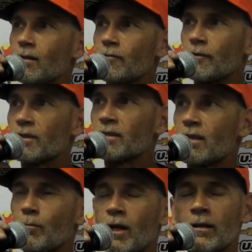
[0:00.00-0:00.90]
for us to
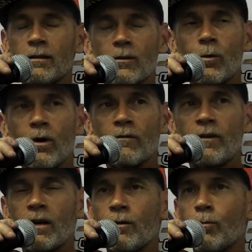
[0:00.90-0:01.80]
come out here and
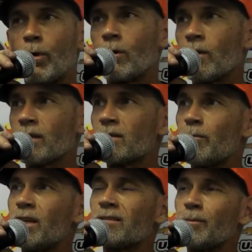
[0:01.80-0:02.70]
qualify on the pole, that's the
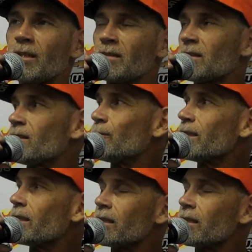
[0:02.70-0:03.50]
best medicine that we can